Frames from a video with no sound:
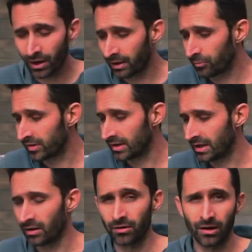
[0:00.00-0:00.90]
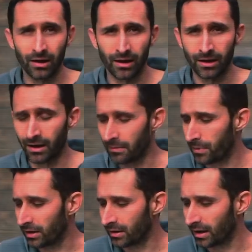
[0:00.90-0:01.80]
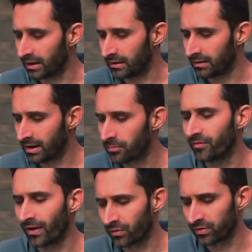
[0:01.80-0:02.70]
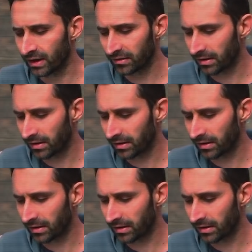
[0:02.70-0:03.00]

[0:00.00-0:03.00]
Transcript: on was in here uh, among a number of other things.